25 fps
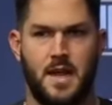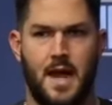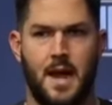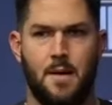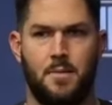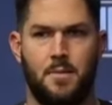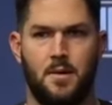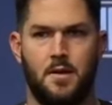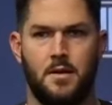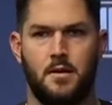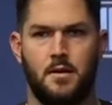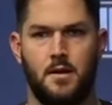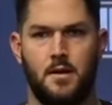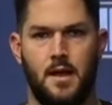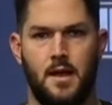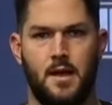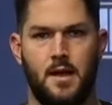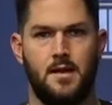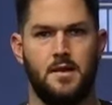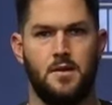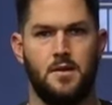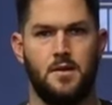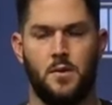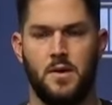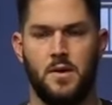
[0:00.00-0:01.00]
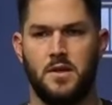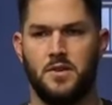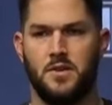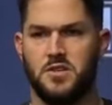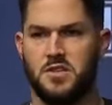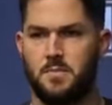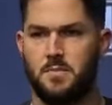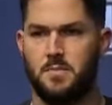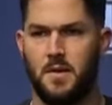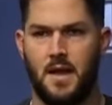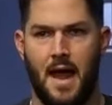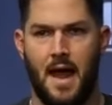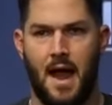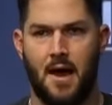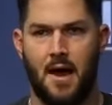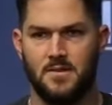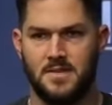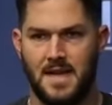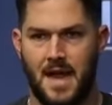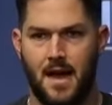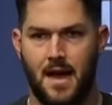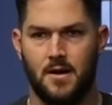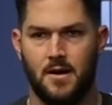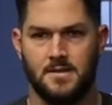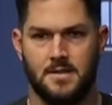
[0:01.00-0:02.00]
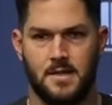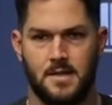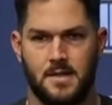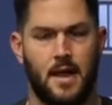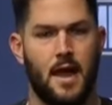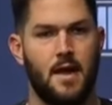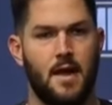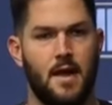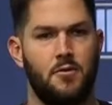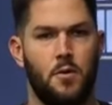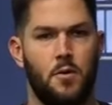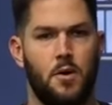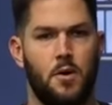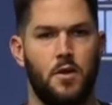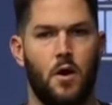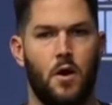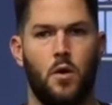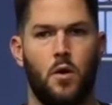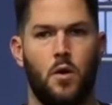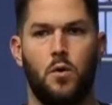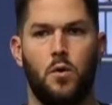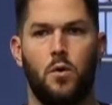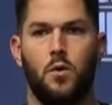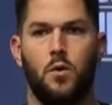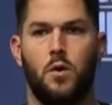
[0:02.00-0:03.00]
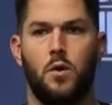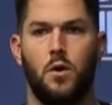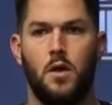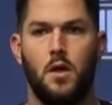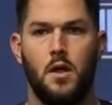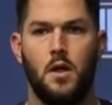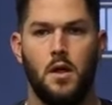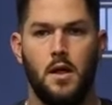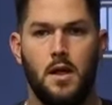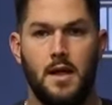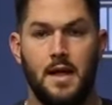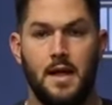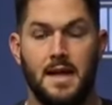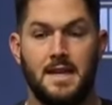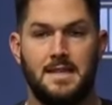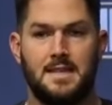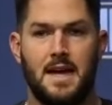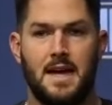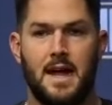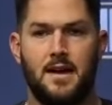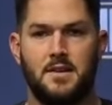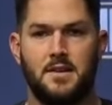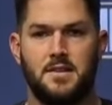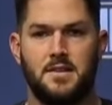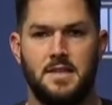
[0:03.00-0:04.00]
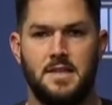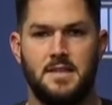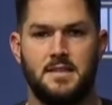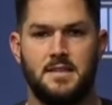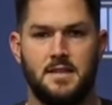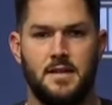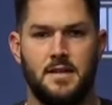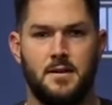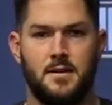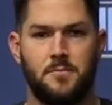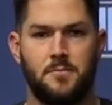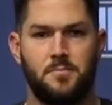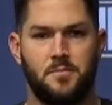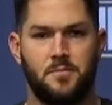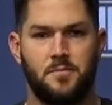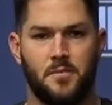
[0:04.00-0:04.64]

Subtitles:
happened? And we had just been out-talenting everyone the whole entire season.